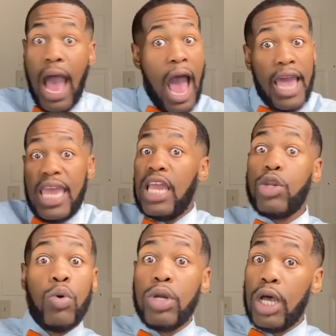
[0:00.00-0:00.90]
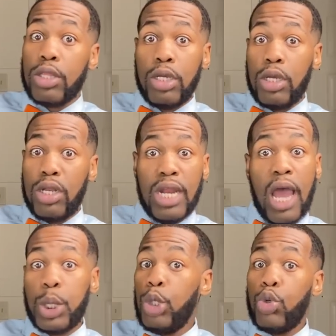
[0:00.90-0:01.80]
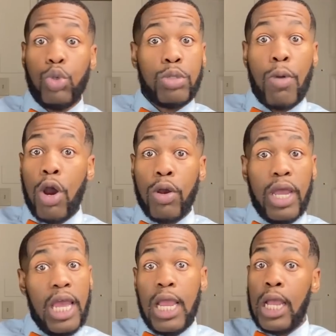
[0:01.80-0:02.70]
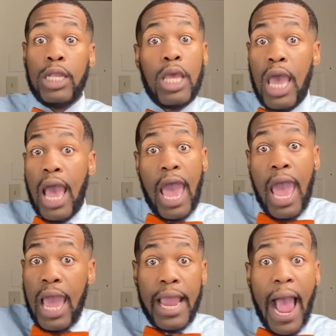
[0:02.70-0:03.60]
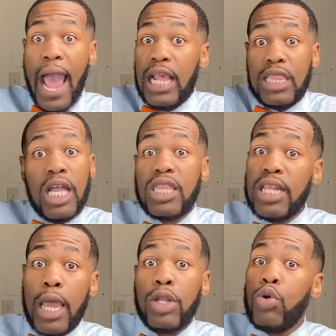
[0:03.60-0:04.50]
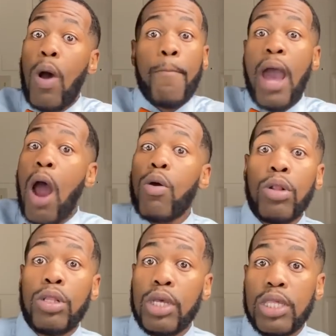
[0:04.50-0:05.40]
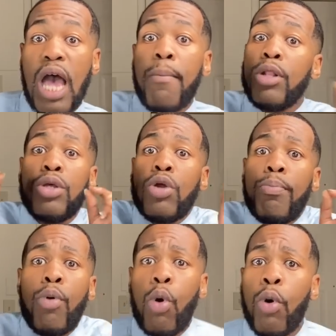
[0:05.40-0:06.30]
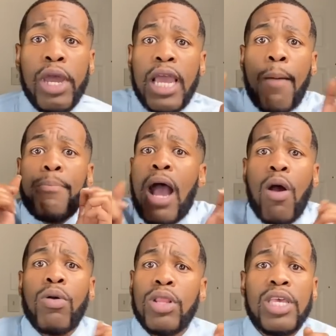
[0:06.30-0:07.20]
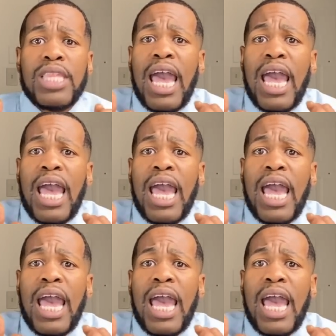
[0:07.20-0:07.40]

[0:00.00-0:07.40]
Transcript: I can't do nothing. Now she too smart and hey, it's nothing I can do. I'm powerless. I'm a little boy. I'm powerless. I